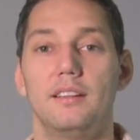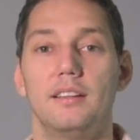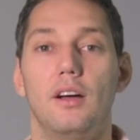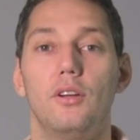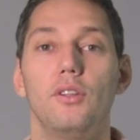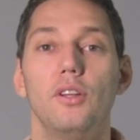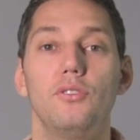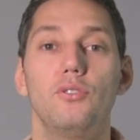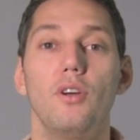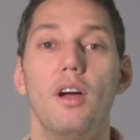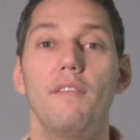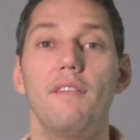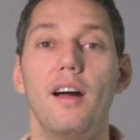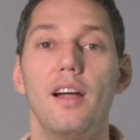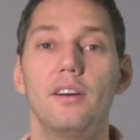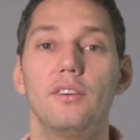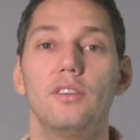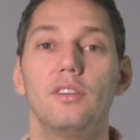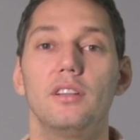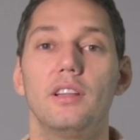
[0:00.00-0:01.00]
Now that you have
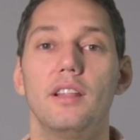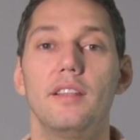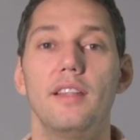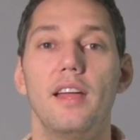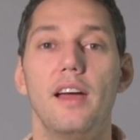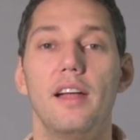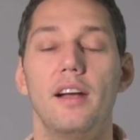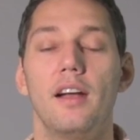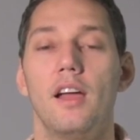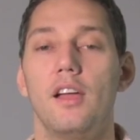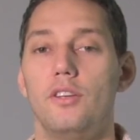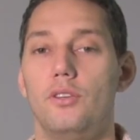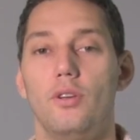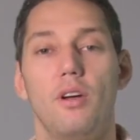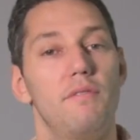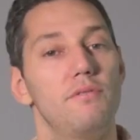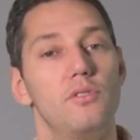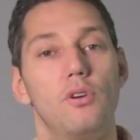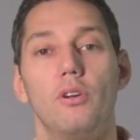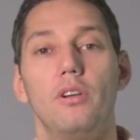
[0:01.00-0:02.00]
Arnold in there,
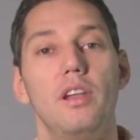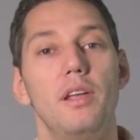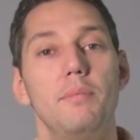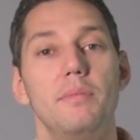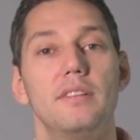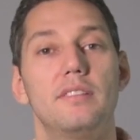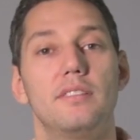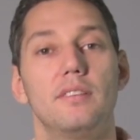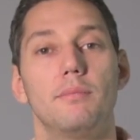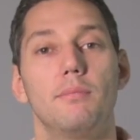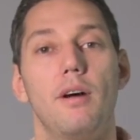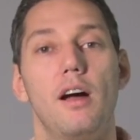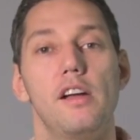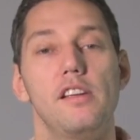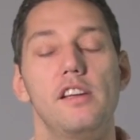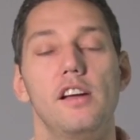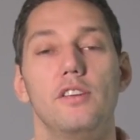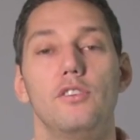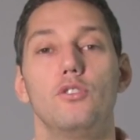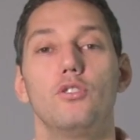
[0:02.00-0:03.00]
you have no limits in Maya.